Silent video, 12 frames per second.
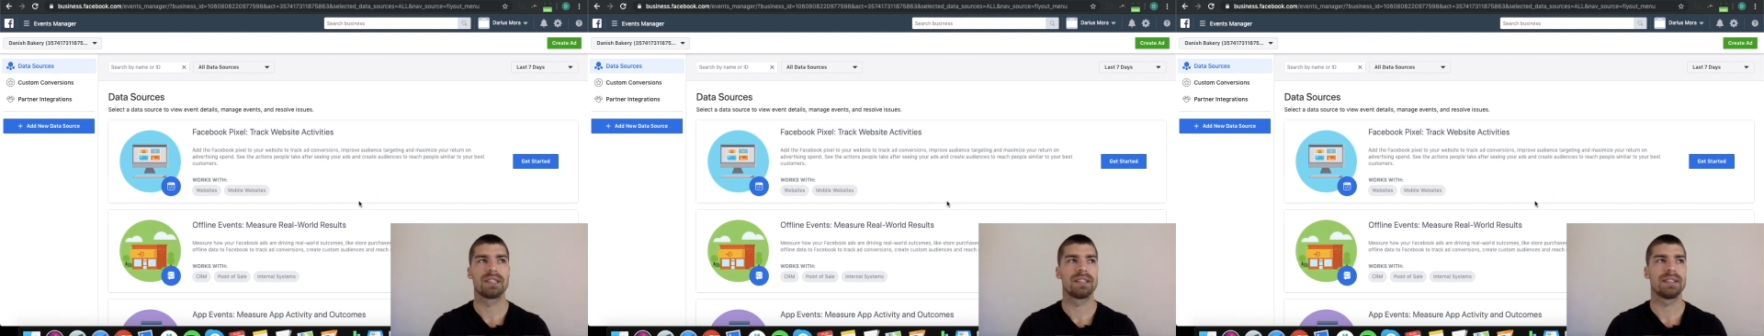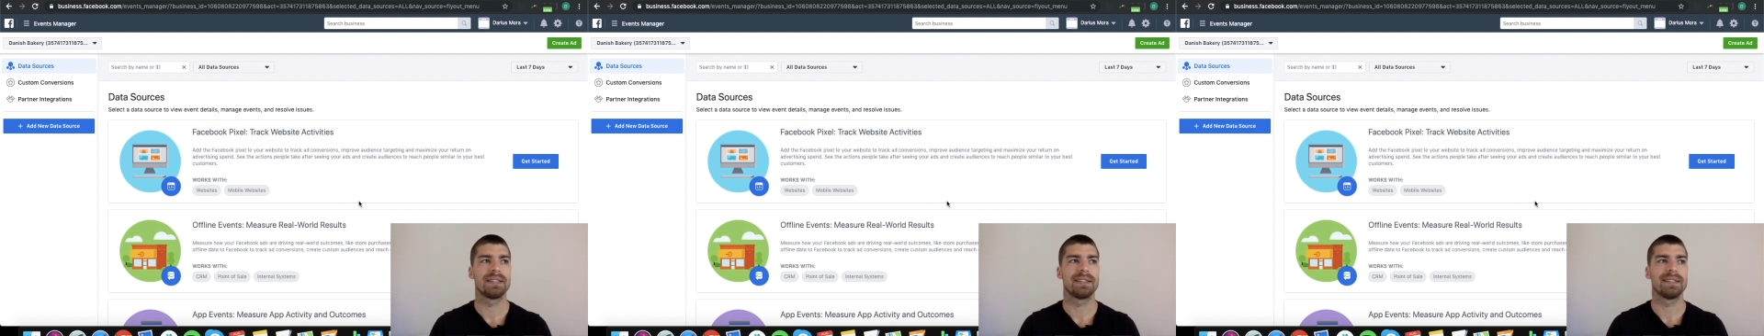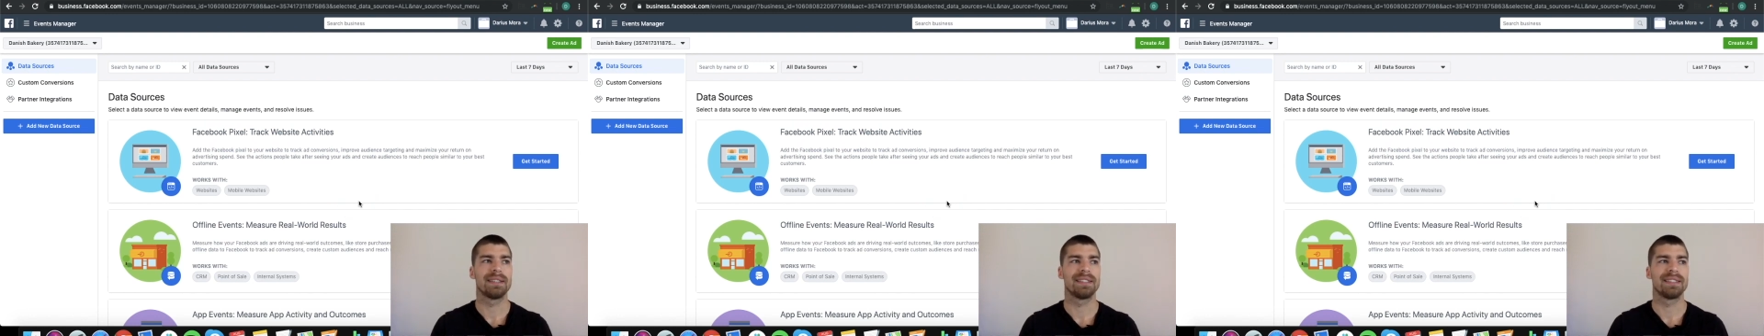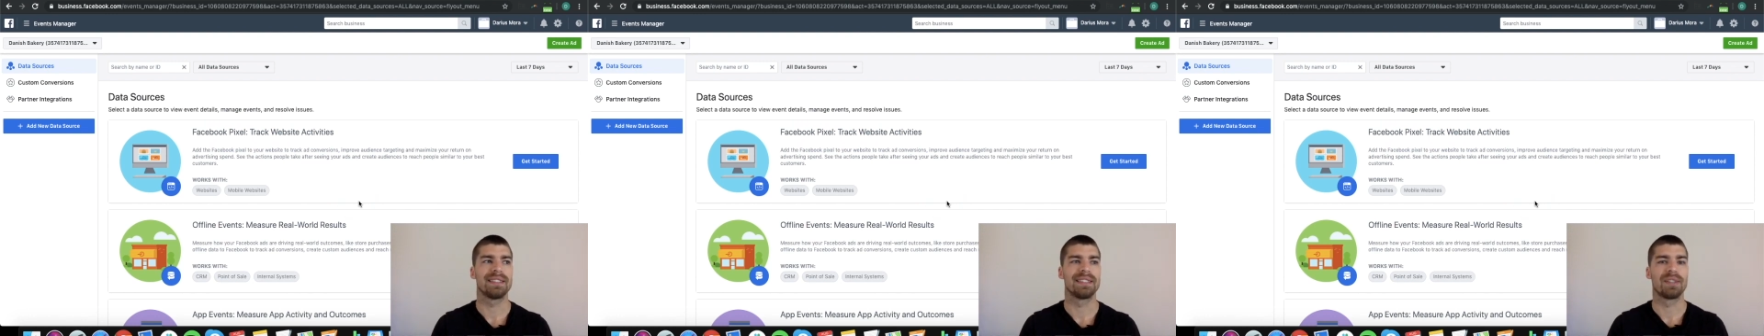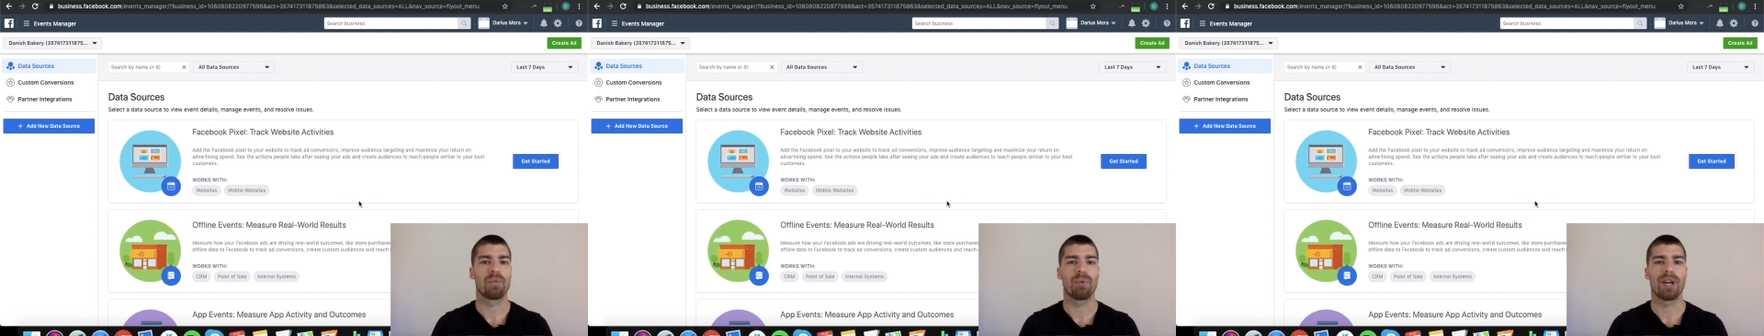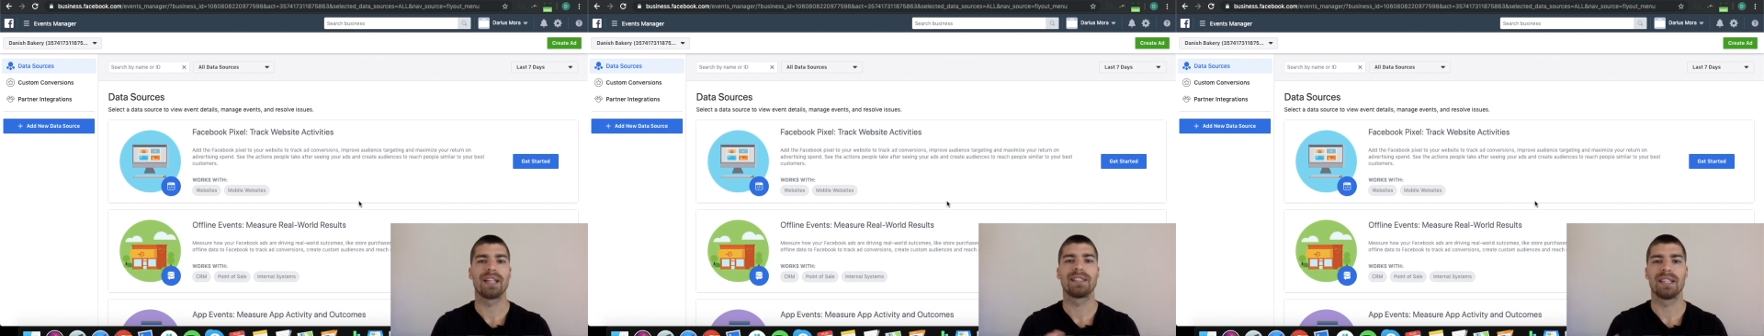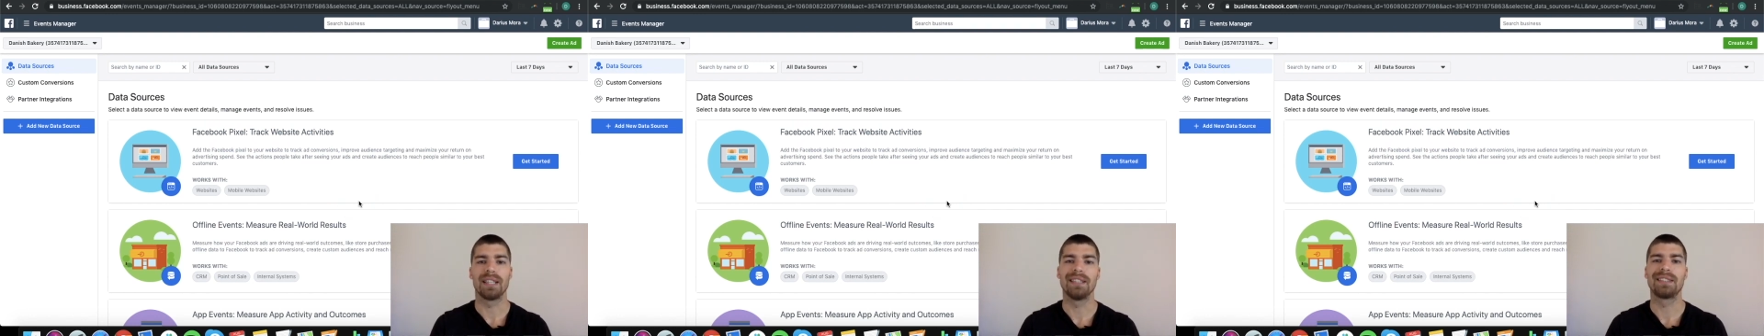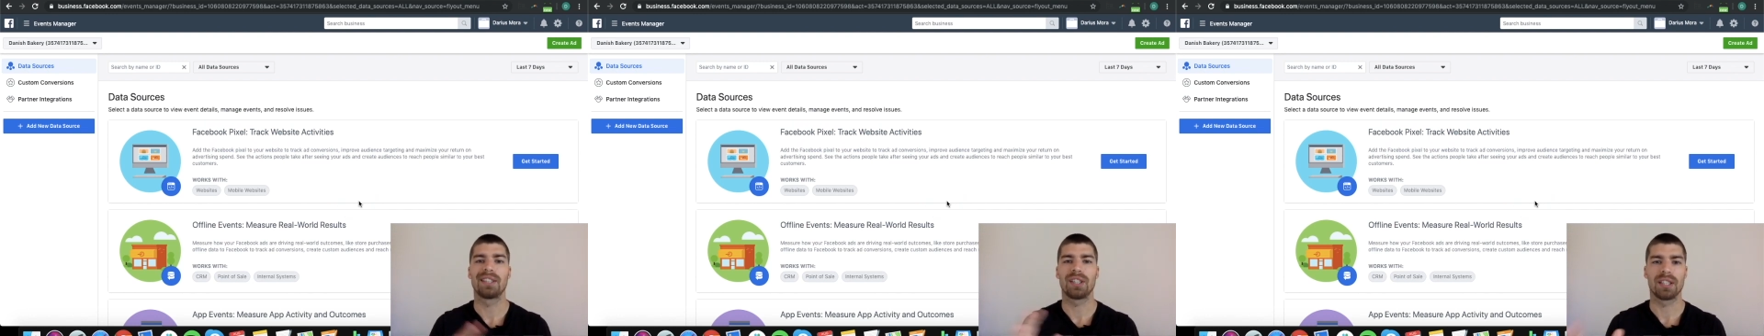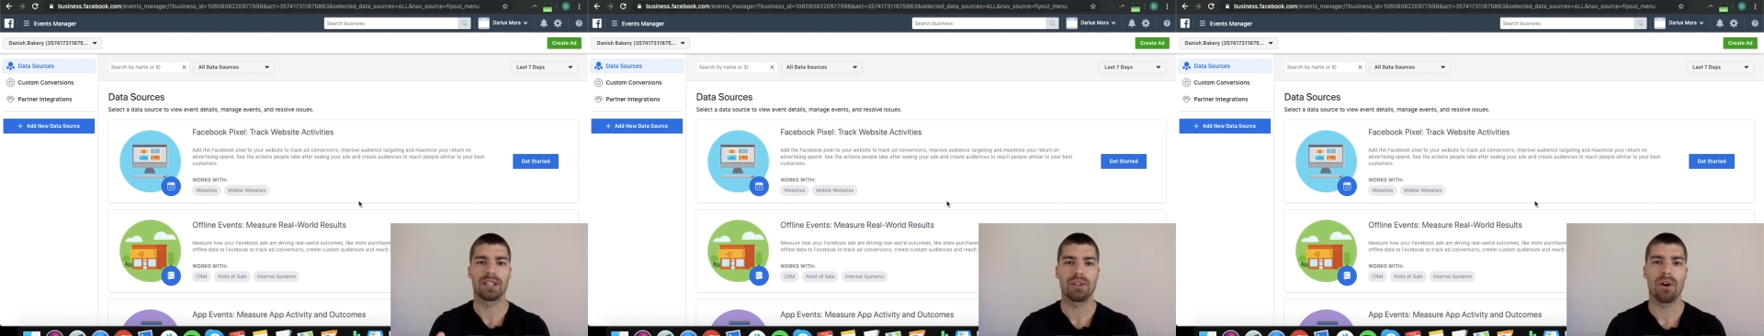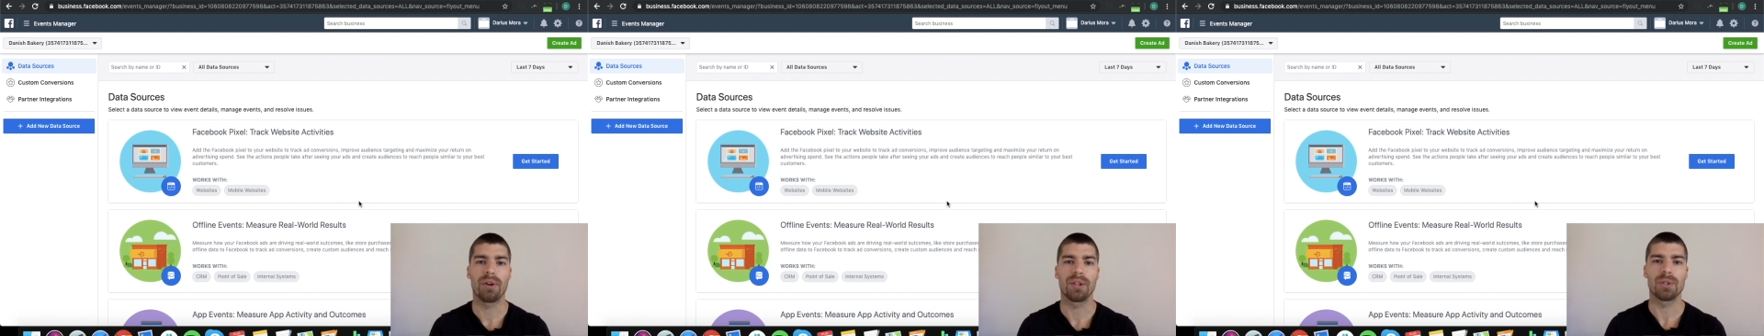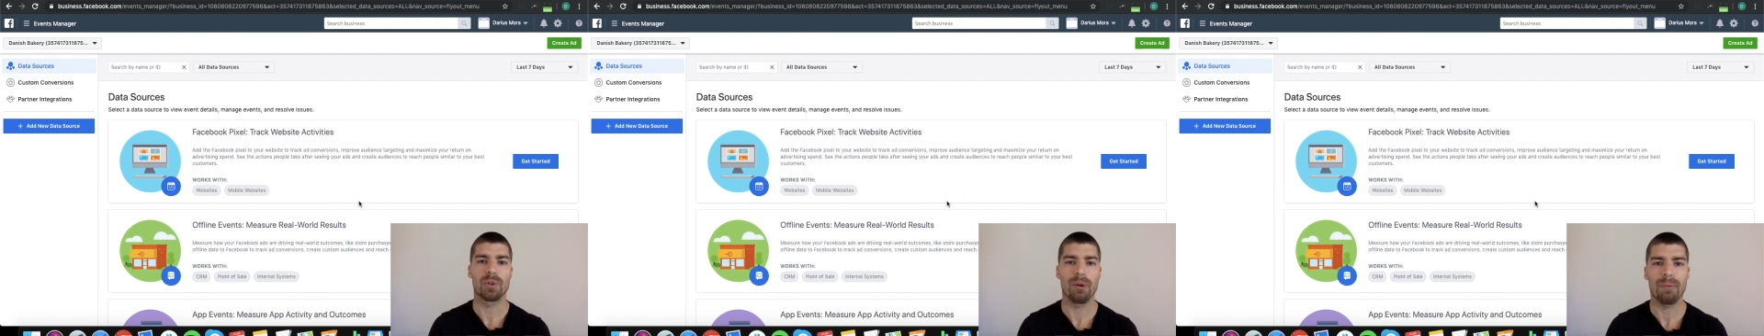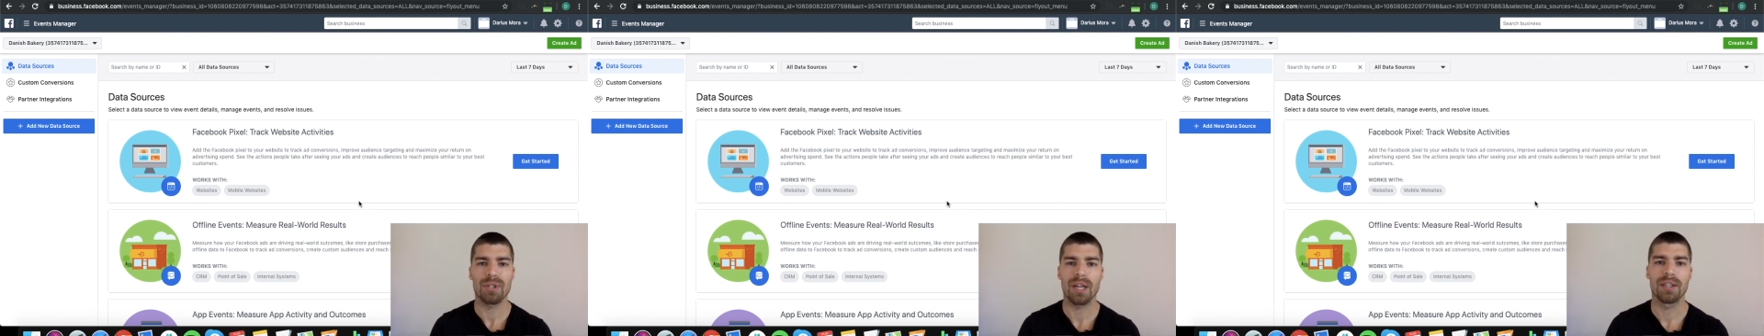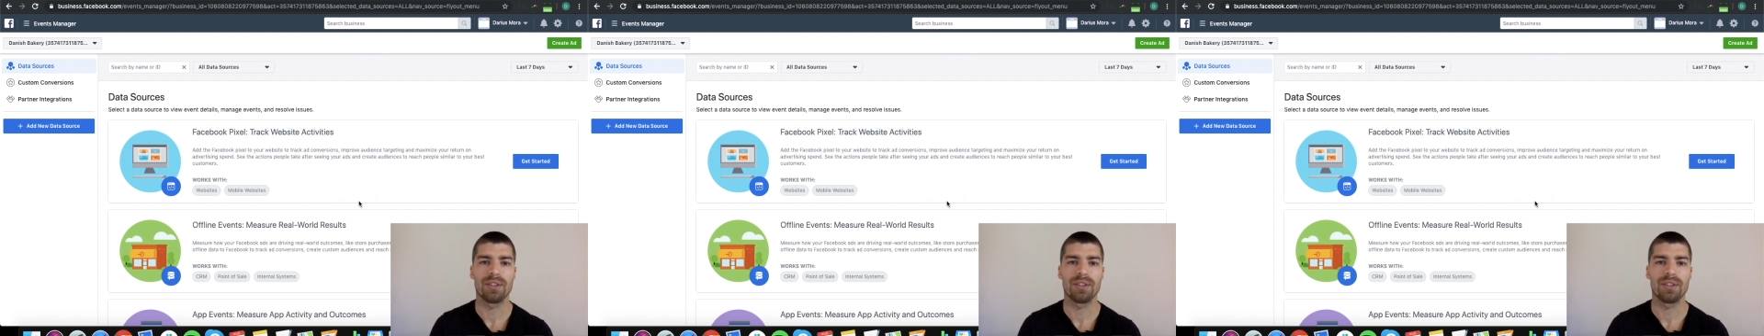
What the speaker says: when I say inserting the code into your website.